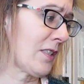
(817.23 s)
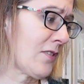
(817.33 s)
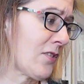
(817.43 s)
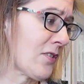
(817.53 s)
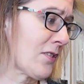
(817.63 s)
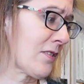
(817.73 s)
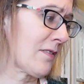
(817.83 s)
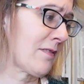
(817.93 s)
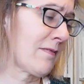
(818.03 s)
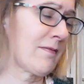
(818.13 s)
It's just
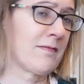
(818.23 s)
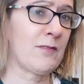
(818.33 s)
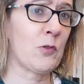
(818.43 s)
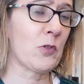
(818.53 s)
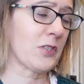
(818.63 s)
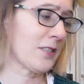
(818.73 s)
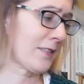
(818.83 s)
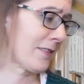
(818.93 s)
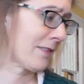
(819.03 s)
gorgeous.